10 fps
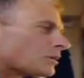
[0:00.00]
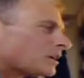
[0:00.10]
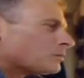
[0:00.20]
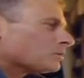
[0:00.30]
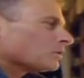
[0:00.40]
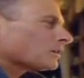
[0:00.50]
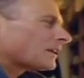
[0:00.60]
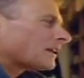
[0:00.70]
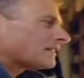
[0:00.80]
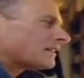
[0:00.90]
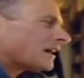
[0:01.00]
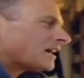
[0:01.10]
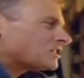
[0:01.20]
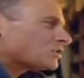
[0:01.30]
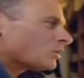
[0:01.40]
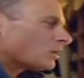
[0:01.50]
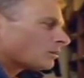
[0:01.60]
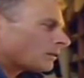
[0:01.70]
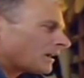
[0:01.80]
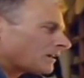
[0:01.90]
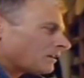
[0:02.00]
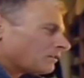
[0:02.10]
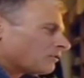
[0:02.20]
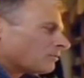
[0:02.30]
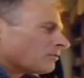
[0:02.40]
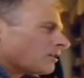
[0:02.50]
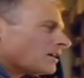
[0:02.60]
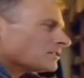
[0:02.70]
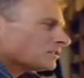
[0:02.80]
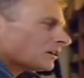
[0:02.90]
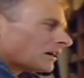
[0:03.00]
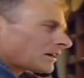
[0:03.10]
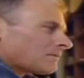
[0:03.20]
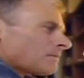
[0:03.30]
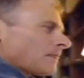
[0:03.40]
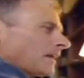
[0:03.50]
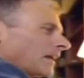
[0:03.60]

So here we're looking at the ice core record from Vostok.